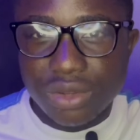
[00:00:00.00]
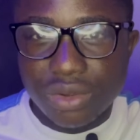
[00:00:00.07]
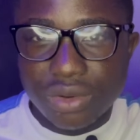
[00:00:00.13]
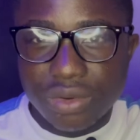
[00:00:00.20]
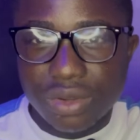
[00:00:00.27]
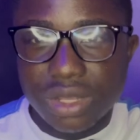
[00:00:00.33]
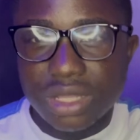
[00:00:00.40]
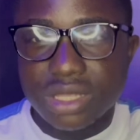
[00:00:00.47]
you
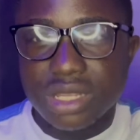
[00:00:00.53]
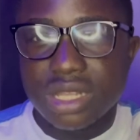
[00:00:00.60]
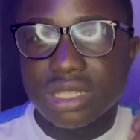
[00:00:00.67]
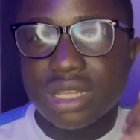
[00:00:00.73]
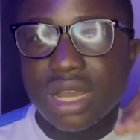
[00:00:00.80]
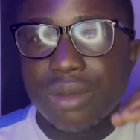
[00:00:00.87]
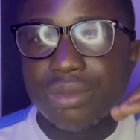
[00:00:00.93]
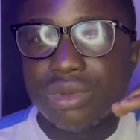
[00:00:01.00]
created
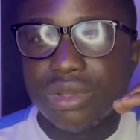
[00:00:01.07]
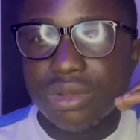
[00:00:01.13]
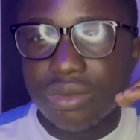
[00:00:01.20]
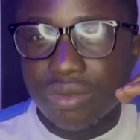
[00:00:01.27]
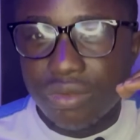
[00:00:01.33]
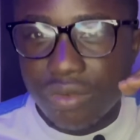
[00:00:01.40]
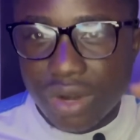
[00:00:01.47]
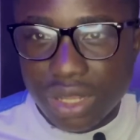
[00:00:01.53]
can be
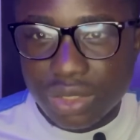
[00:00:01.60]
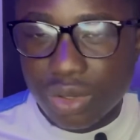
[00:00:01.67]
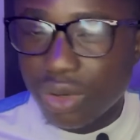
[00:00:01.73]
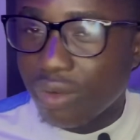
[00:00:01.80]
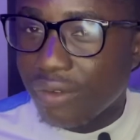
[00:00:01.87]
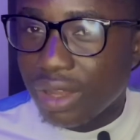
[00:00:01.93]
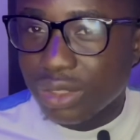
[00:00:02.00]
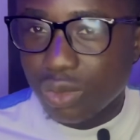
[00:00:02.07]
read all
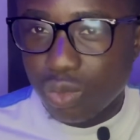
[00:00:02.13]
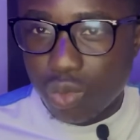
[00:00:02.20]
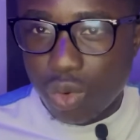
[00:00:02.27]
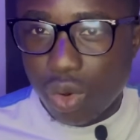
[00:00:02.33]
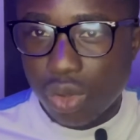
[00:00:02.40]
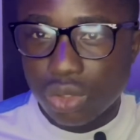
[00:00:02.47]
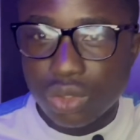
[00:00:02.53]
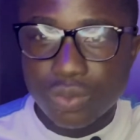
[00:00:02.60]
over the
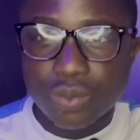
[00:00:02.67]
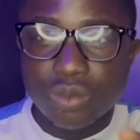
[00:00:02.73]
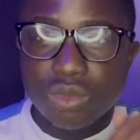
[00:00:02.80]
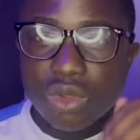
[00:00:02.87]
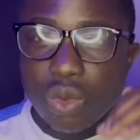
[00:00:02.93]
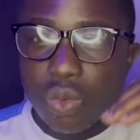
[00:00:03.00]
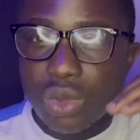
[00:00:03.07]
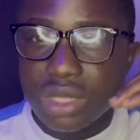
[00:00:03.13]
world
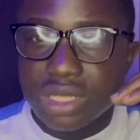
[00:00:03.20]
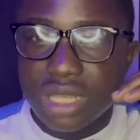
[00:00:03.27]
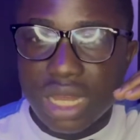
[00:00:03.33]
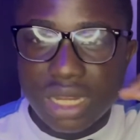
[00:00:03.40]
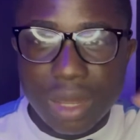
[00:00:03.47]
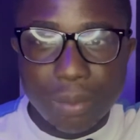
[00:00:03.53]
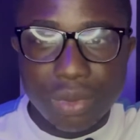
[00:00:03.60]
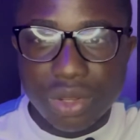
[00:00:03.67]
with
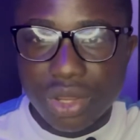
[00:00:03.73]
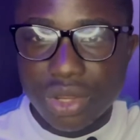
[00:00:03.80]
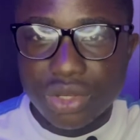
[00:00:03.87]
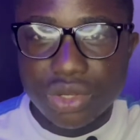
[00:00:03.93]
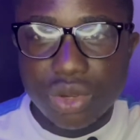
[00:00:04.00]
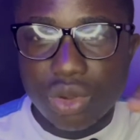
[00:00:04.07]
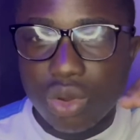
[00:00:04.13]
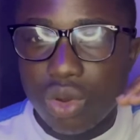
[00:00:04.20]
an
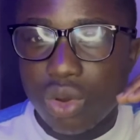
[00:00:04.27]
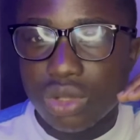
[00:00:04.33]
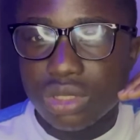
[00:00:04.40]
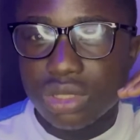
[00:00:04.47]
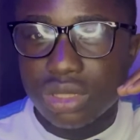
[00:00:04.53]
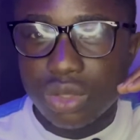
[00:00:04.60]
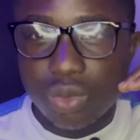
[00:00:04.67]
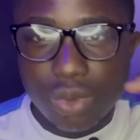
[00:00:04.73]
application called
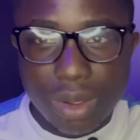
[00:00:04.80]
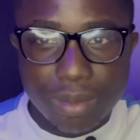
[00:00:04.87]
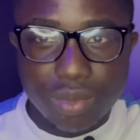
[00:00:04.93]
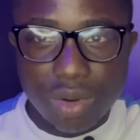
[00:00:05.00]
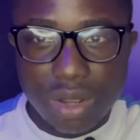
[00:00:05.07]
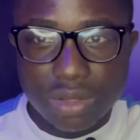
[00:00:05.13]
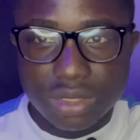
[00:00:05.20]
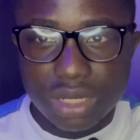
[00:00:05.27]
the web
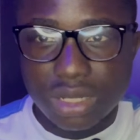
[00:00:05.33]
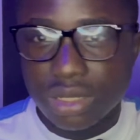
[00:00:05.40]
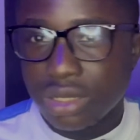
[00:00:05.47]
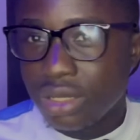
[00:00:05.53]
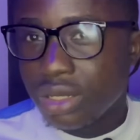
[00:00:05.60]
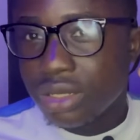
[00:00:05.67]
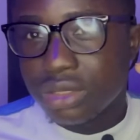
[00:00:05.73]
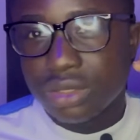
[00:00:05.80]
browser.
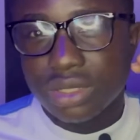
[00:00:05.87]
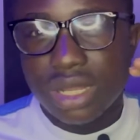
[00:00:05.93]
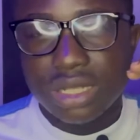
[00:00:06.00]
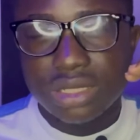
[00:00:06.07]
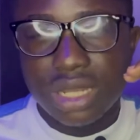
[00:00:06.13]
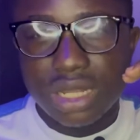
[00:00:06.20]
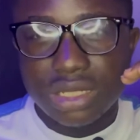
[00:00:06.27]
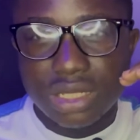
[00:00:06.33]
So
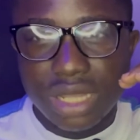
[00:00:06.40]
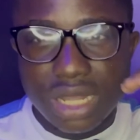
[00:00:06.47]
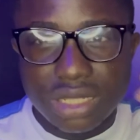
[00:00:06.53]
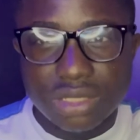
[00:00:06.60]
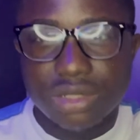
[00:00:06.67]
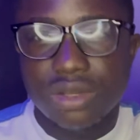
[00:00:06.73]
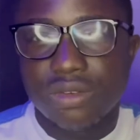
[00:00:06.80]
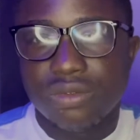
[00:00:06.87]
that's how the
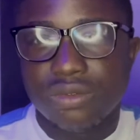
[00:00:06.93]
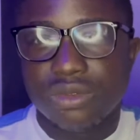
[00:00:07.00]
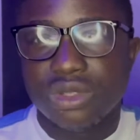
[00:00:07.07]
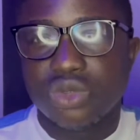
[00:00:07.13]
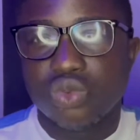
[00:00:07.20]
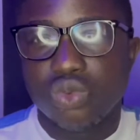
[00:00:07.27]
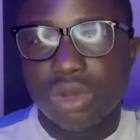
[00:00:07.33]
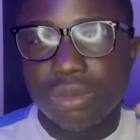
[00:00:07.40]
idea of
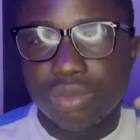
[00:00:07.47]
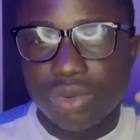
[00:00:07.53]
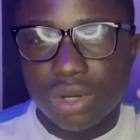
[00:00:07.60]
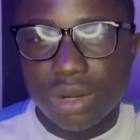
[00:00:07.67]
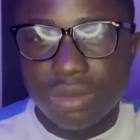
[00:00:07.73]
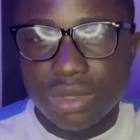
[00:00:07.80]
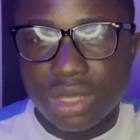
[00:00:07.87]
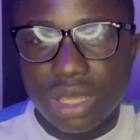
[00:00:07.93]
this web
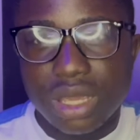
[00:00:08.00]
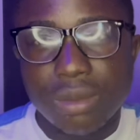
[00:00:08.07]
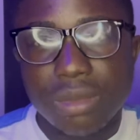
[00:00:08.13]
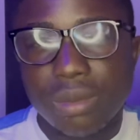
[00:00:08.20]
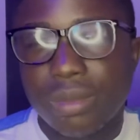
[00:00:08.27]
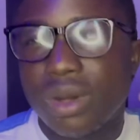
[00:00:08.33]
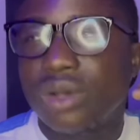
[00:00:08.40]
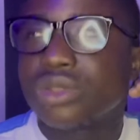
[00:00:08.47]
program came
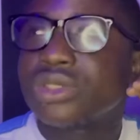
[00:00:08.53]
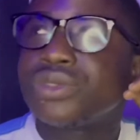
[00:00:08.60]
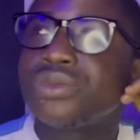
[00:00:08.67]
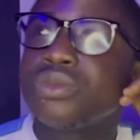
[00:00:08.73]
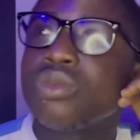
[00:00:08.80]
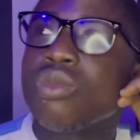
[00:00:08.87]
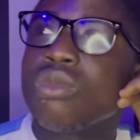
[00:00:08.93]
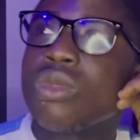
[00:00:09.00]
about.
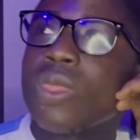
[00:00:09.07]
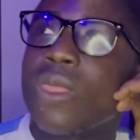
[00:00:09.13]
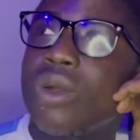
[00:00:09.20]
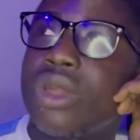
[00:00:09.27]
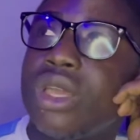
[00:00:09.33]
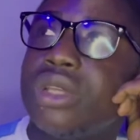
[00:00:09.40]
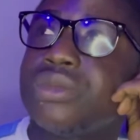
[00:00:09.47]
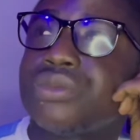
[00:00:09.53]

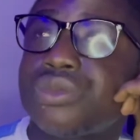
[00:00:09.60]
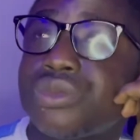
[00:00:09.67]
Okay,